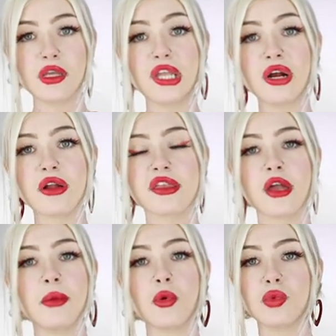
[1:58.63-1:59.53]
There are
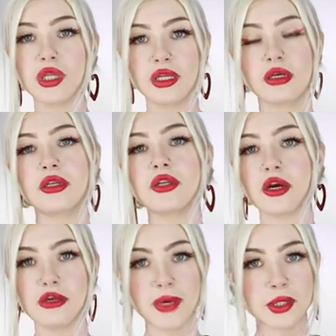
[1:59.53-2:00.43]
some really good
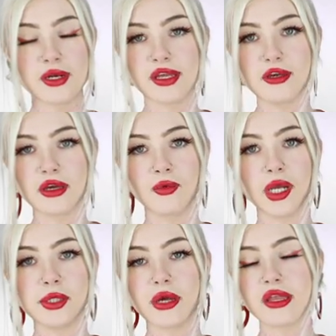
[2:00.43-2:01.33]
documentaries that you can
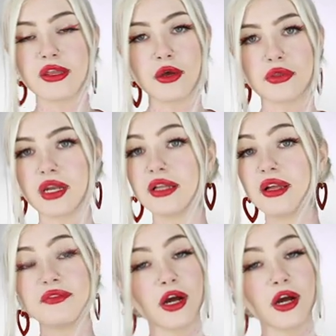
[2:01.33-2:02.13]
watch. You guys know that I love